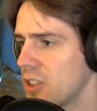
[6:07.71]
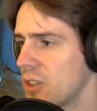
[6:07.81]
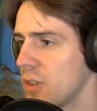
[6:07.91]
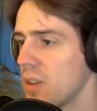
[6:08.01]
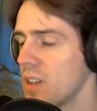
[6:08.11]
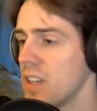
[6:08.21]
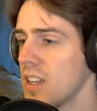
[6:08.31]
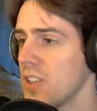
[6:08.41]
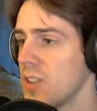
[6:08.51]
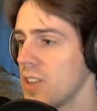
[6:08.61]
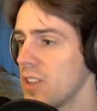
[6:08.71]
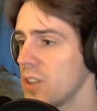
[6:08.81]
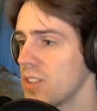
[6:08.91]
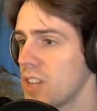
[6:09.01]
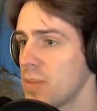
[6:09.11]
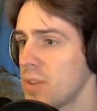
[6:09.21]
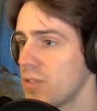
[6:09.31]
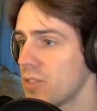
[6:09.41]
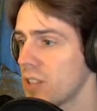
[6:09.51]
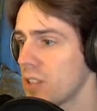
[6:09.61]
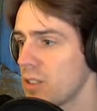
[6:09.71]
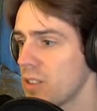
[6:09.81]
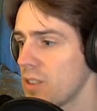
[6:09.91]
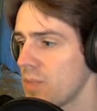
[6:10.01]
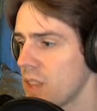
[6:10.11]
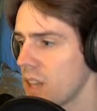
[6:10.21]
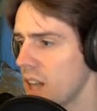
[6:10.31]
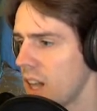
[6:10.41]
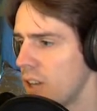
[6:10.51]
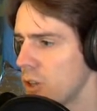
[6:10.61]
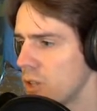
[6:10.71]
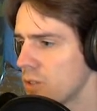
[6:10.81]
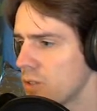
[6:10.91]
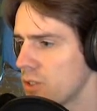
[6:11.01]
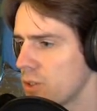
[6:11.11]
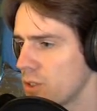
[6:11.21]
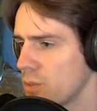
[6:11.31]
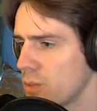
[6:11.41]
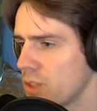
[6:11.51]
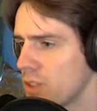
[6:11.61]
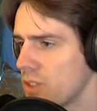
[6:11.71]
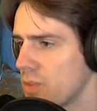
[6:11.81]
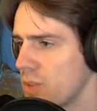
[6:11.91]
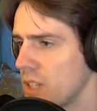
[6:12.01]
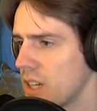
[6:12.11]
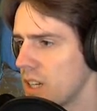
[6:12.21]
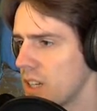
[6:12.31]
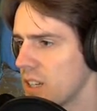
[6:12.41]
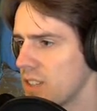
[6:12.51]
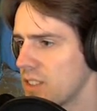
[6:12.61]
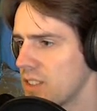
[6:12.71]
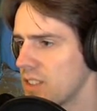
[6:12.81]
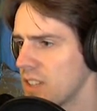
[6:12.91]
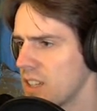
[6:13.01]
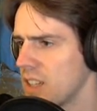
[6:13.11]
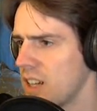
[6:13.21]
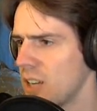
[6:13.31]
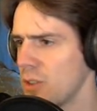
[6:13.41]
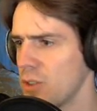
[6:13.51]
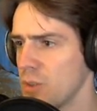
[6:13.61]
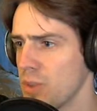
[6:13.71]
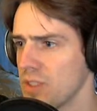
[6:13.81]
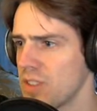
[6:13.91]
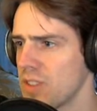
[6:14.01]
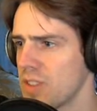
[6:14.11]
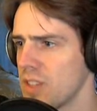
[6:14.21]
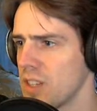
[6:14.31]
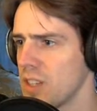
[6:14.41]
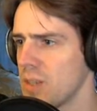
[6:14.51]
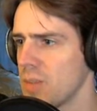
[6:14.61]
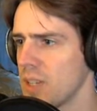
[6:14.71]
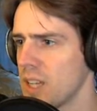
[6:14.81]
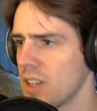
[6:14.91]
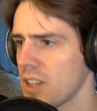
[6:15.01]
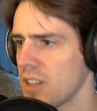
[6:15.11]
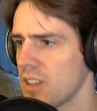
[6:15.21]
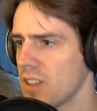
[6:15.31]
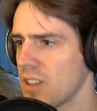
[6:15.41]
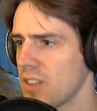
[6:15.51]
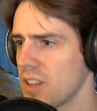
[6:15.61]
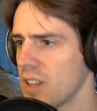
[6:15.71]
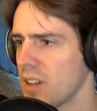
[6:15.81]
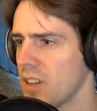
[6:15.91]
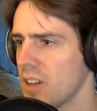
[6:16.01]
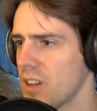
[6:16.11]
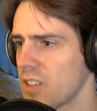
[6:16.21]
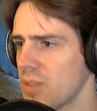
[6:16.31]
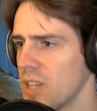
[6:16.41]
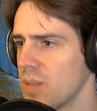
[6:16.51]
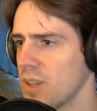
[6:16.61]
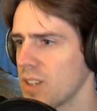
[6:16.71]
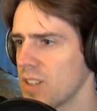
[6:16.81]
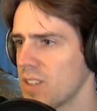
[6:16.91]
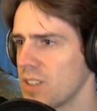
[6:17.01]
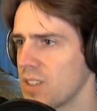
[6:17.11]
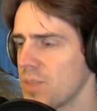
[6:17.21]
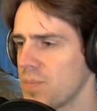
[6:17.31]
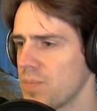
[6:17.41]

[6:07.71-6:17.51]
Also, in case you hadn't noticed, I'm at full health. I don't know if it restores bullets because I don't use bullets. But yeah, look at that. Look at those awesome hitboxes.